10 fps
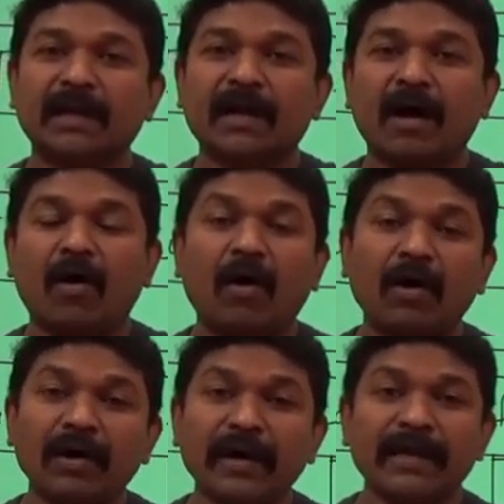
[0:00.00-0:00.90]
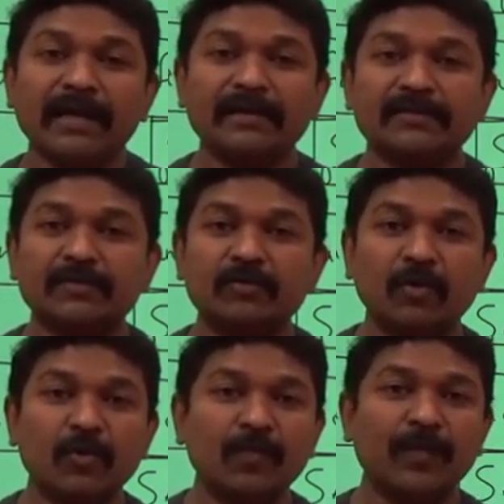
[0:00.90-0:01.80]
already
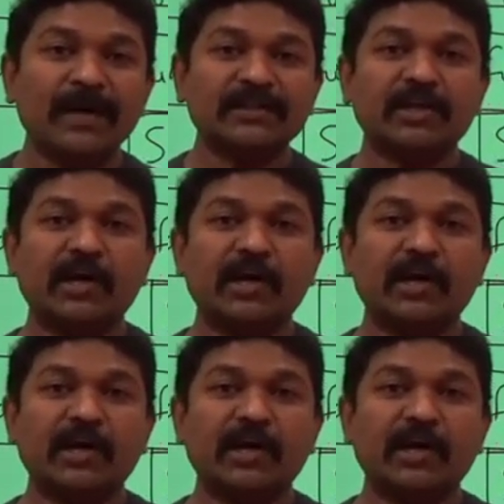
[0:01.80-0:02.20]
so much